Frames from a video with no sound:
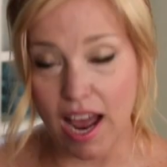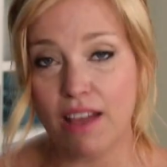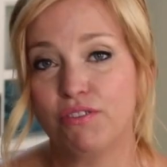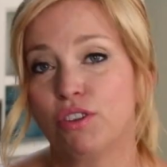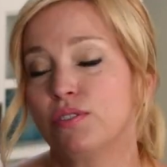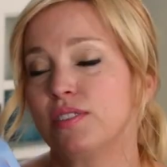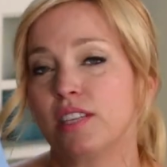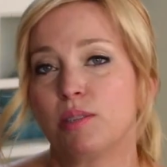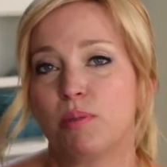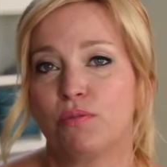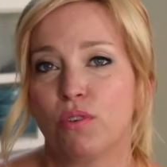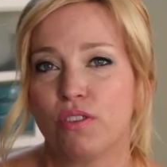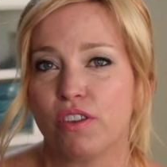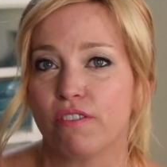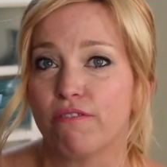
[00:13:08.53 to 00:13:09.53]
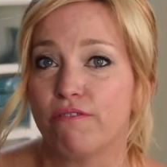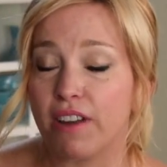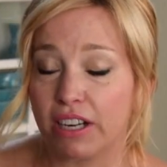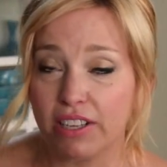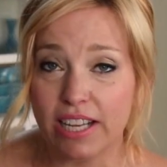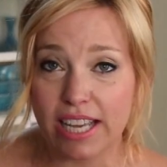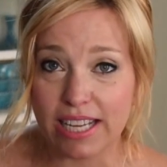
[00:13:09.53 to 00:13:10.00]
I've used these before. They're
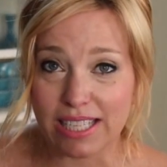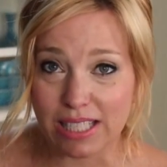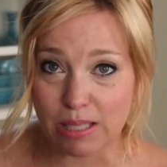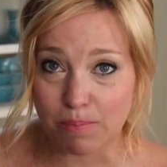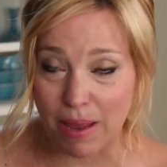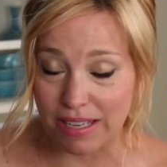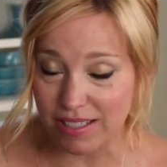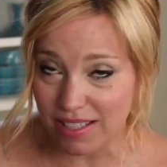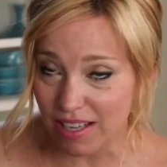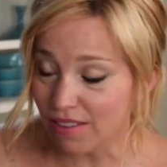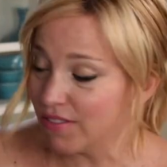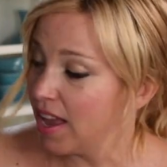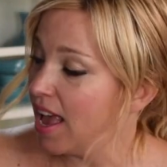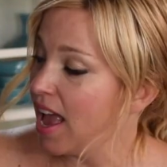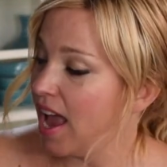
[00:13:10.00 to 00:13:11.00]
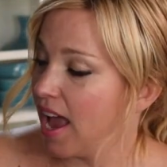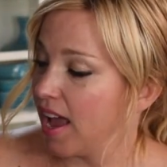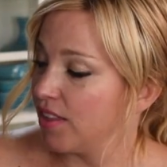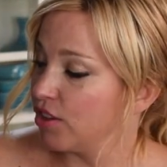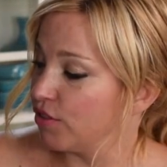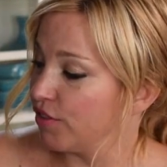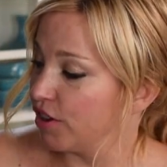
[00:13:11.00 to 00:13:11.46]
very expensive,
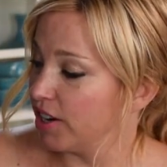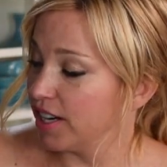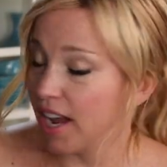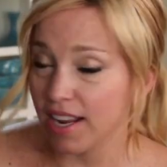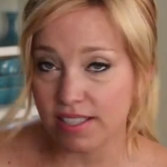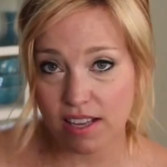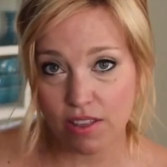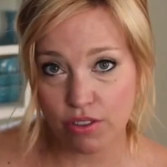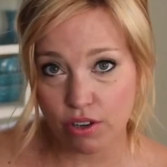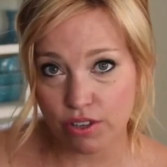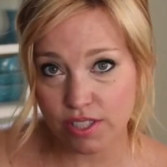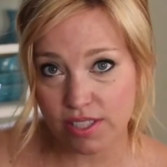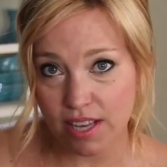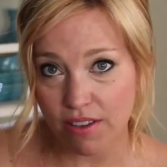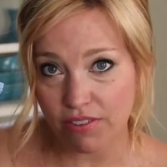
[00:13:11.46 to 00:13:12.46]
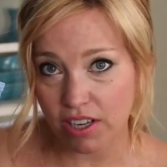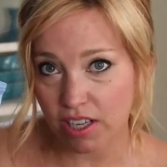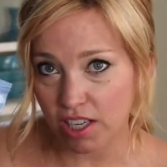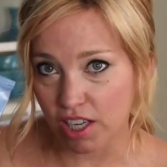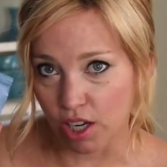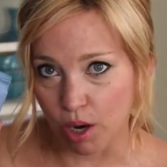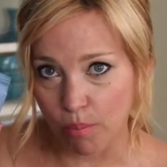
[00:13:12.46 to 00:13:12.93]
and they're very nice, and there are 7
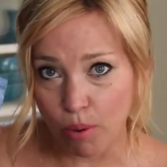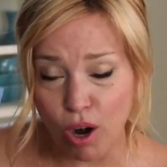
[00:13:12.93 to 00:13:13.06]
in here.